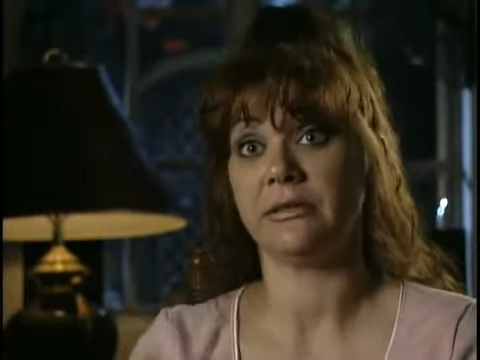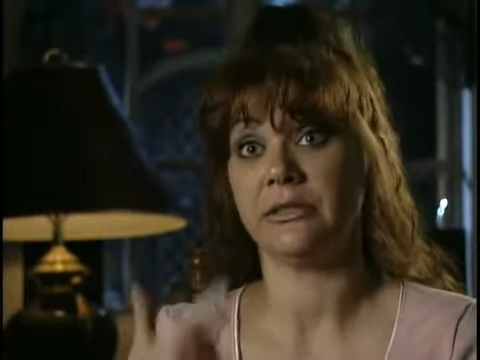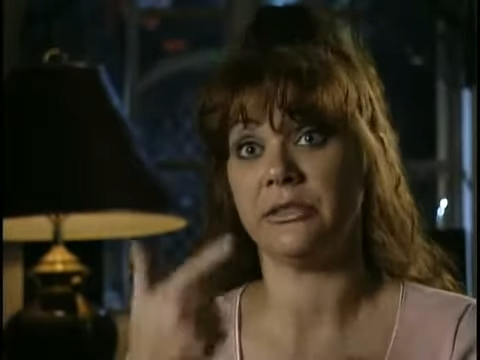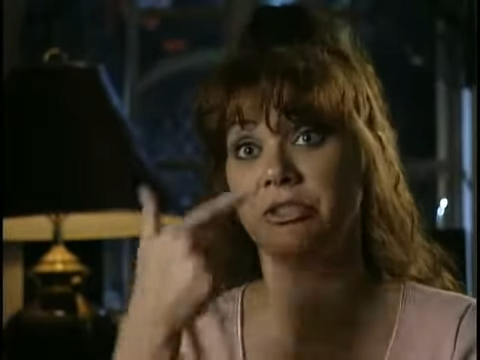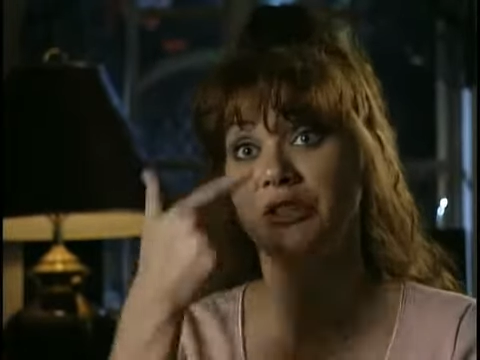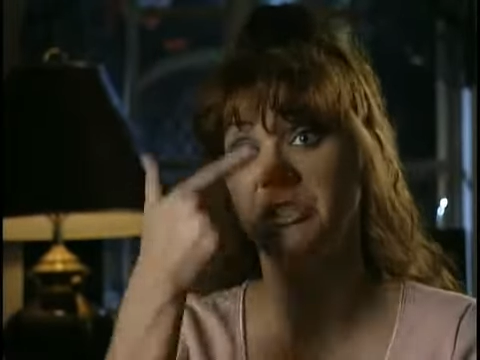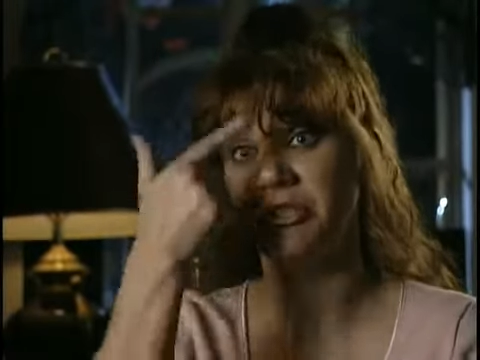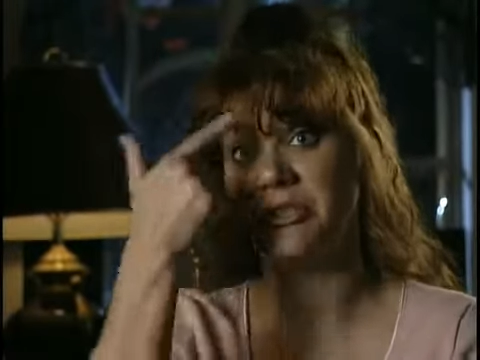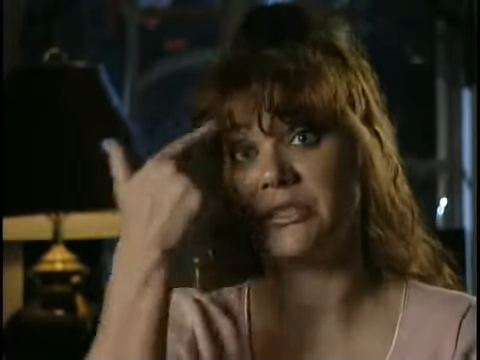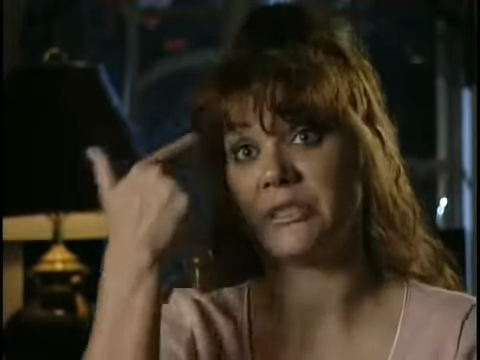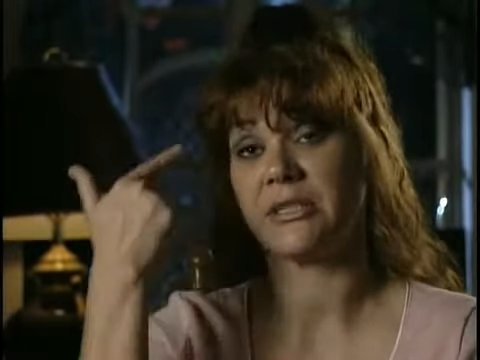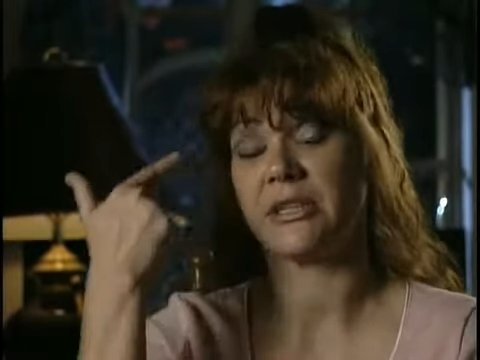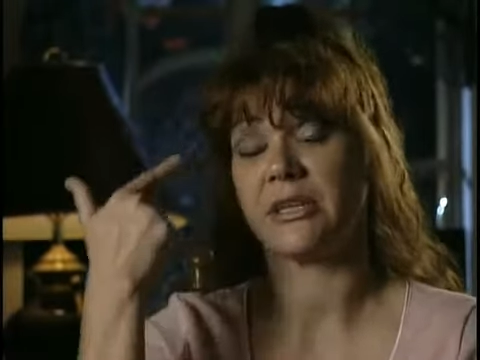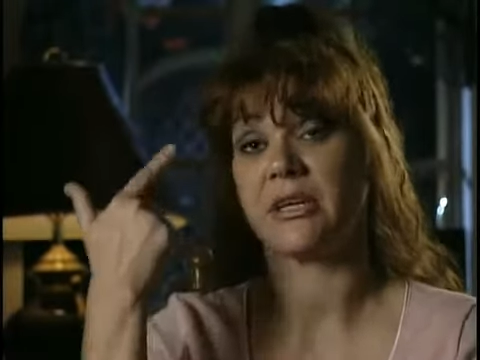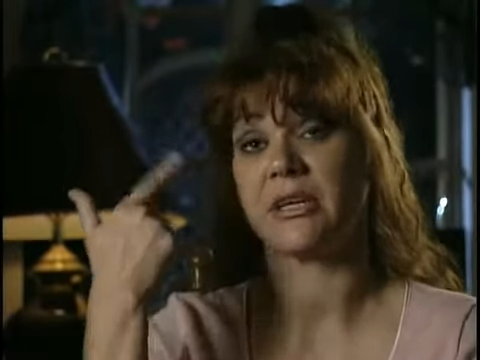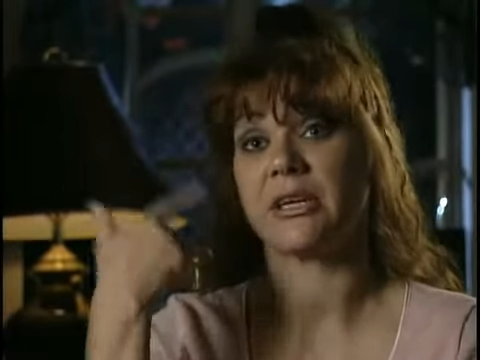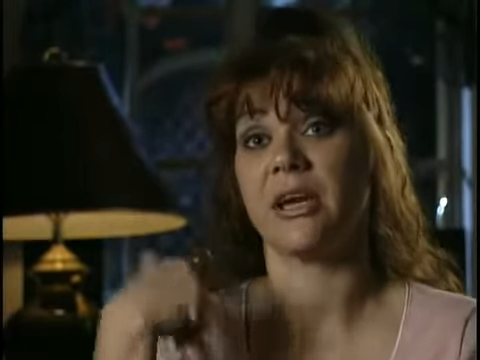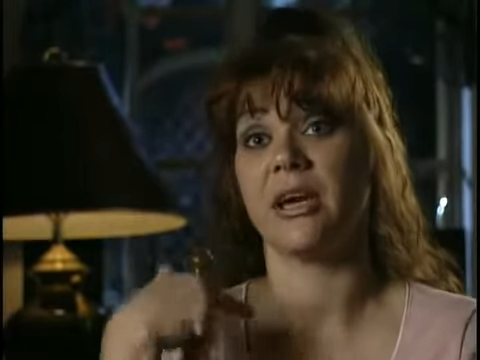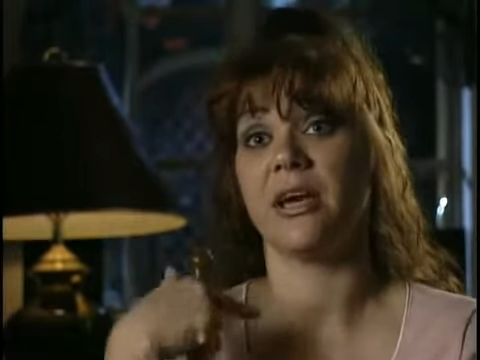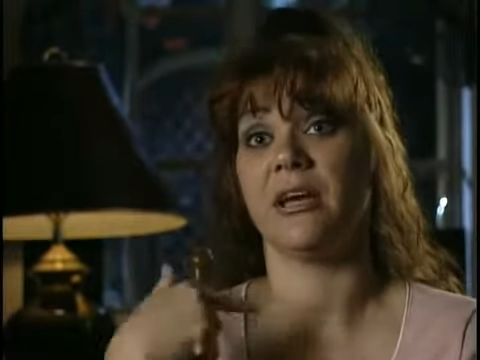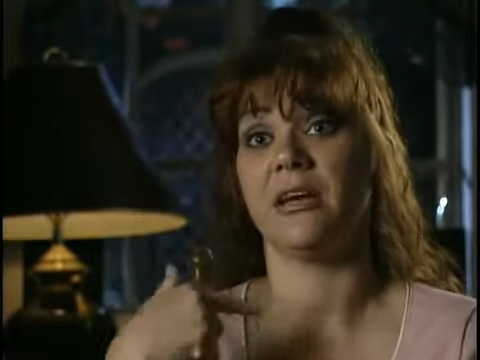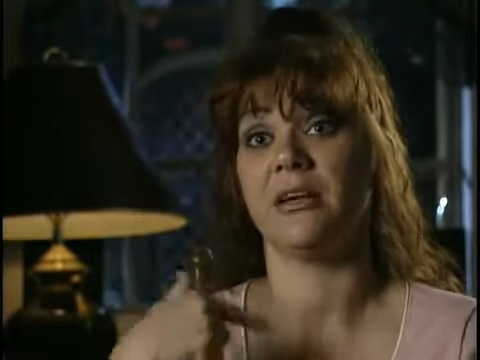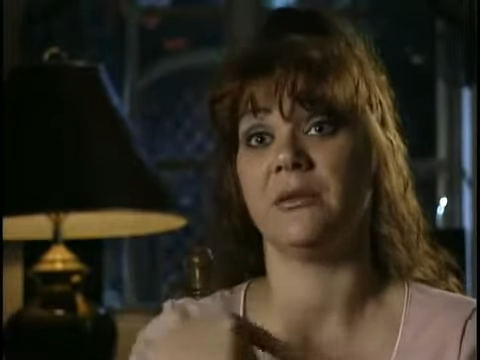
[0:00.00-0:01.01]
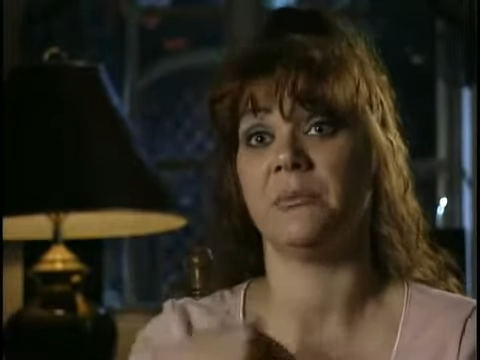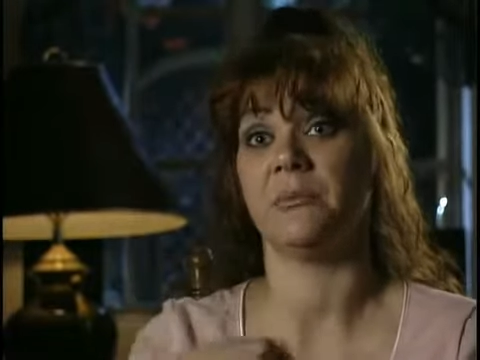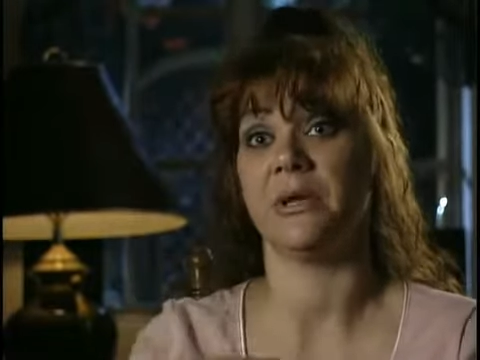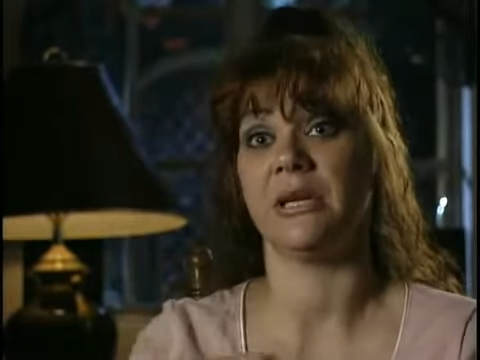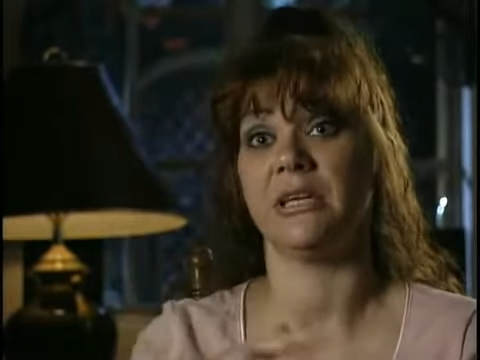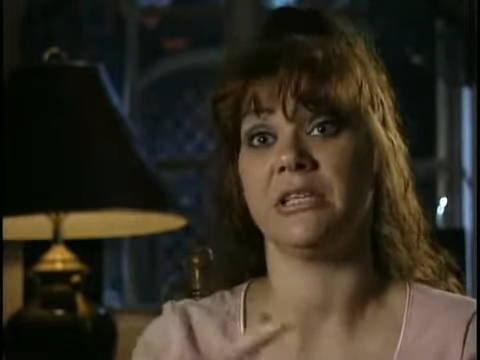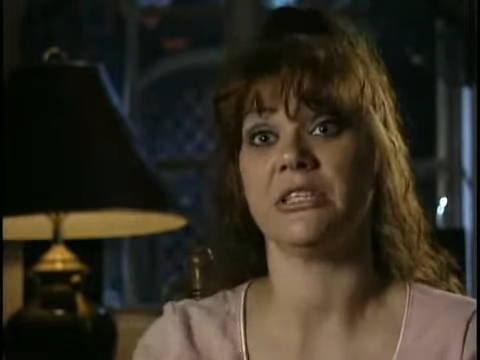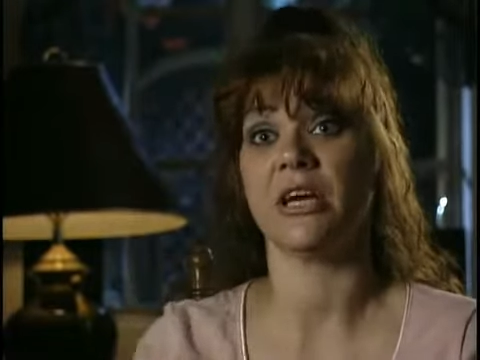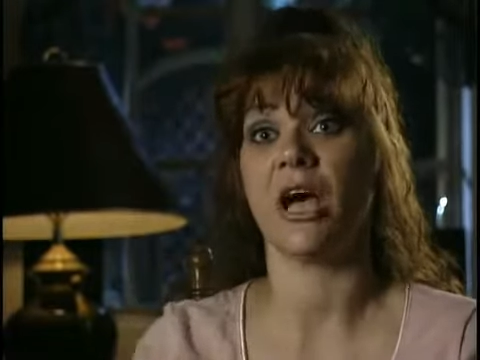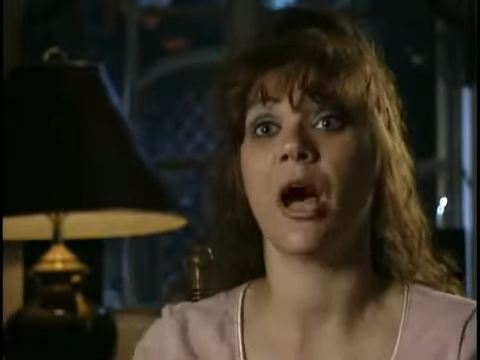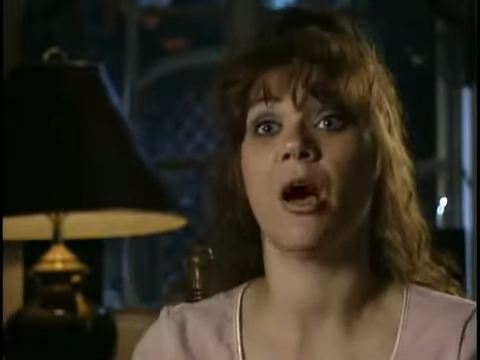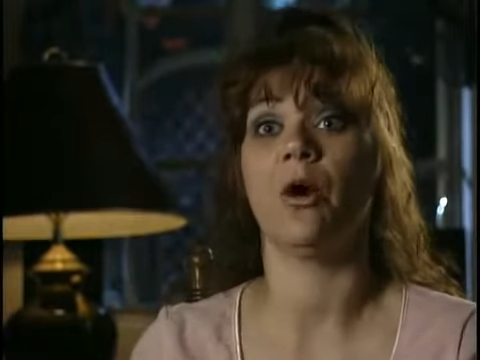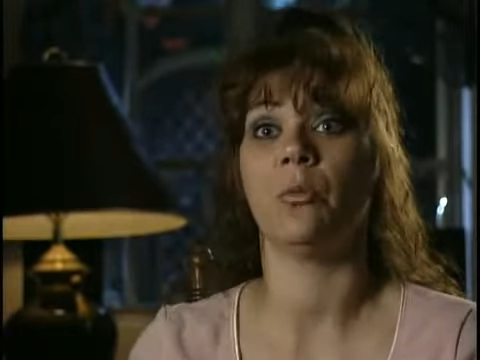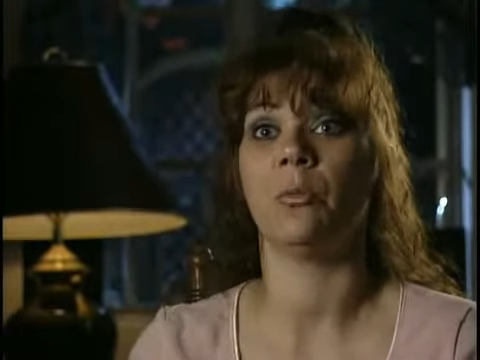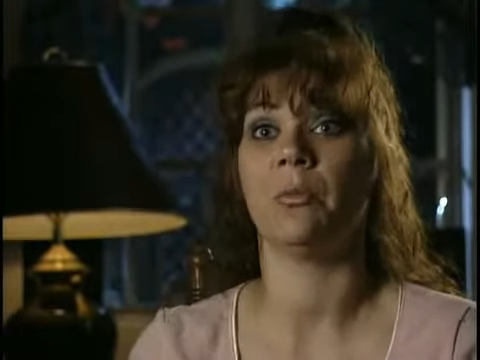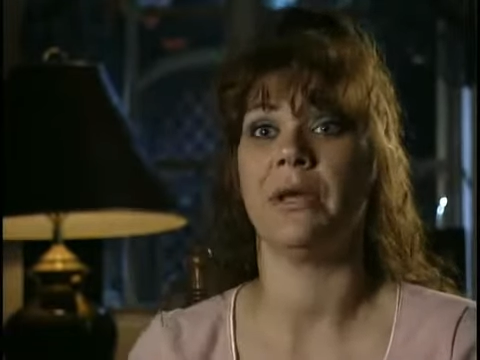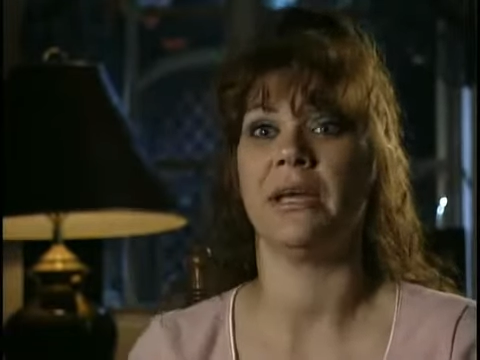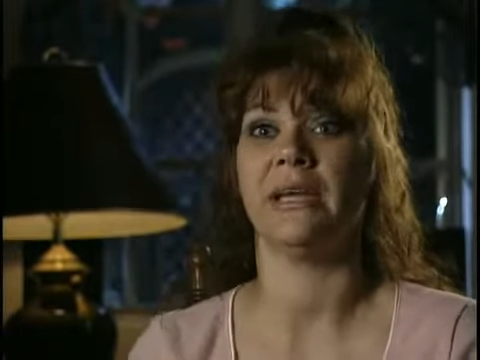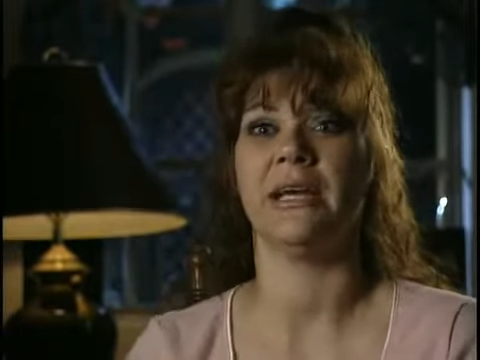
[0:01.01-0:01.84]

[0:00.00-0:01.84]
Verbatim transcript: just cutting me, taunting me,